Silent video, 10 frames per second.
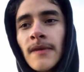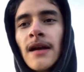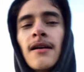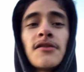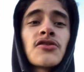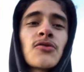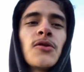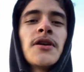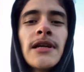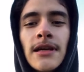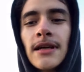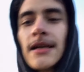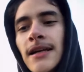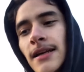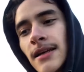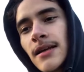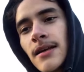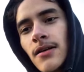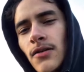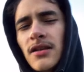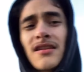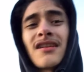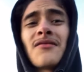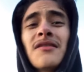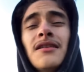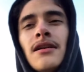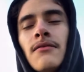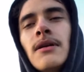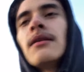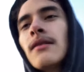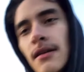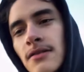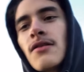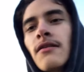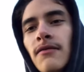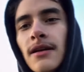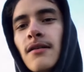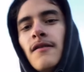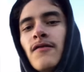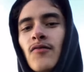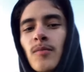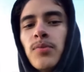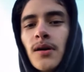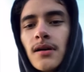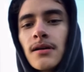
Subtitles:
I heard a story, or I think I read it. I know I read it off of a book.